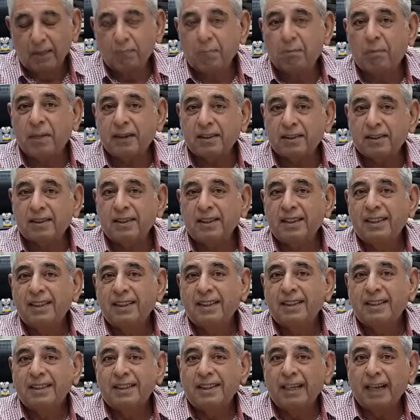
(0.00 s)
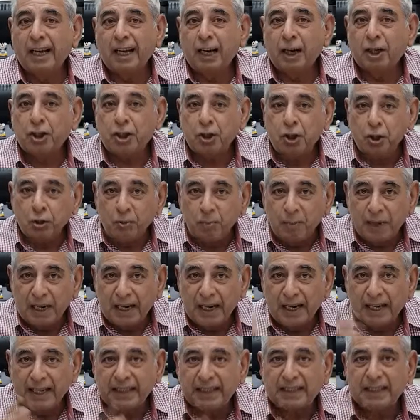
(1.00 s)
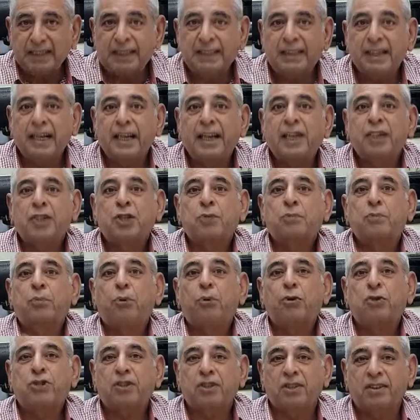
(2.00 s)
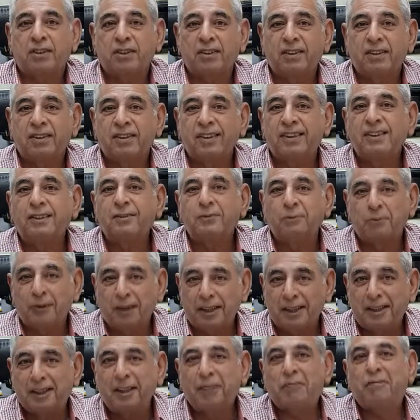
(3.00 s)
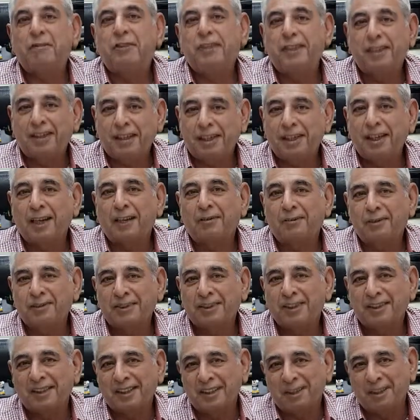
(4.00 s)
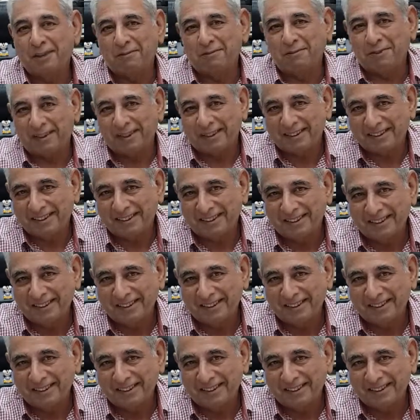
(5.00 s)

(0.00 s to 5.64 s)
But the accumulated exposure will definitely have a certain effect.